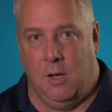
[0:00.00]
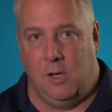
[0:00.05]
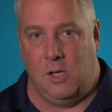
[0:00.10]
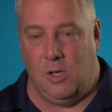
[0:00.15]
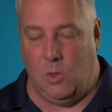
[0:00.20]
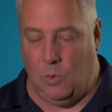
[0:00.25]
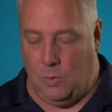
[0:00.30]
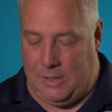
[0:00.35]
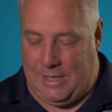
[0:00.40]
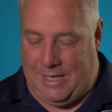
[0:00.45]

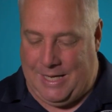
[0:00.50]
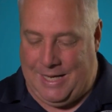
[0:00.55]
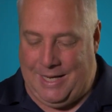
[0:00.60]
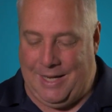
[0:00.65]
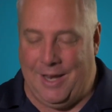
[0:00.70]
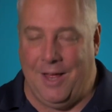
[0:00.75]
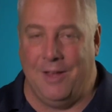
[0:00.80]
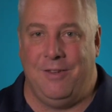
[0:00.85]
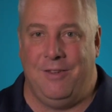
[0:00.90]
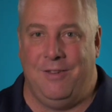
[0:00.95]
You
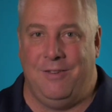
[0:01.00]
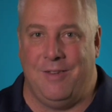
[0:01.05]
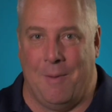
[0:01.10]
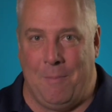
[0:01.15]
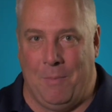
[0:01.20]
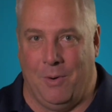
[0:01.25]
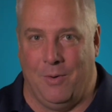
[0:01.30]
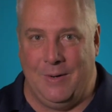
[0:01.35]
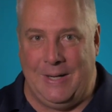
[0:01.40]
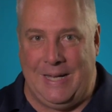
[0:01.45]
need a
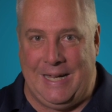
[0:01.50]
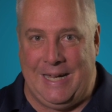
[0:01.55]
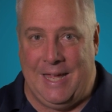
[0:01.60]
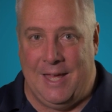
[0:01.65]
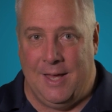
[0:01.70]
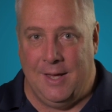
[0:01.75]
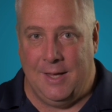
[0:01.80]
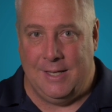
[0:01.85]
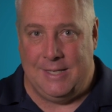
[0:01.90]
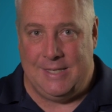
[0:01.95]
summary
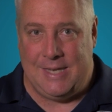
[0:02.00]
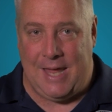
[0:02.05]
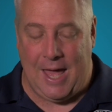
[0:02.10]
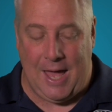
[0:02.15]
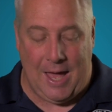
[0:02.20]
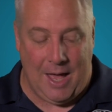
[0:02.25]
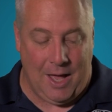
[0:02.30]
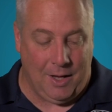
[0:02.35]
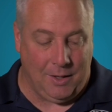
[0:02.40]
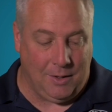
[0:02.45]

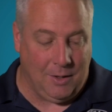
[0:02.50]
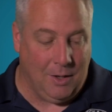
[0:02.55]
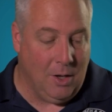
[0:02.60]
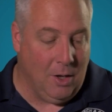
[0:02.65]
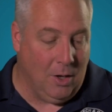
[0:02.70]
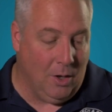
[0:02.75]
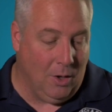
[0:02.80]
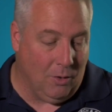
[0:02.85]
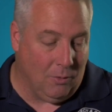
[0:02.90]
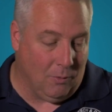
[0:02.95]
tag
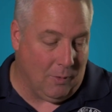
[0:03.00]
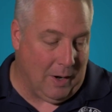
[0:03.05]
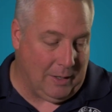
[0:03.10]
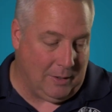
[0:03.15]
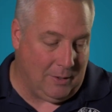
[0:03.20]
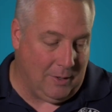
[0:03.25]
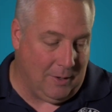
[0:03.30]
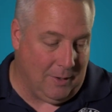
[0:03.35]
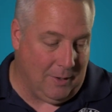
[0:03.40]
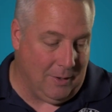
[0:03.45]

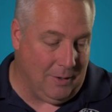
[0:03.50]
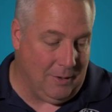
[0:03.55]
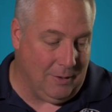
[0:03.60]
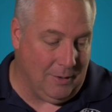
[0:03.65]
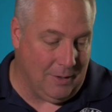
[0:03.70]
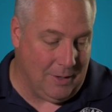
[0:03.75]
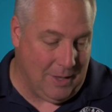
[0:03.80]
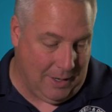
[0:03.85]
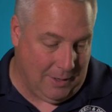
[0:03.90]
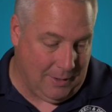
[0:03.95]
right
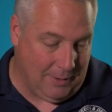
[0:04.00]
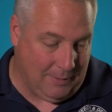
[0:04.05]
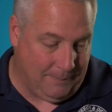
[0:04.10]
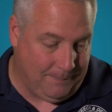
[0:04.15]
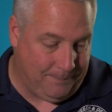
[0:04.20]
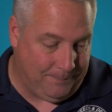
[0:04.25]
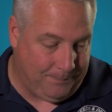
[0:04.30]
there.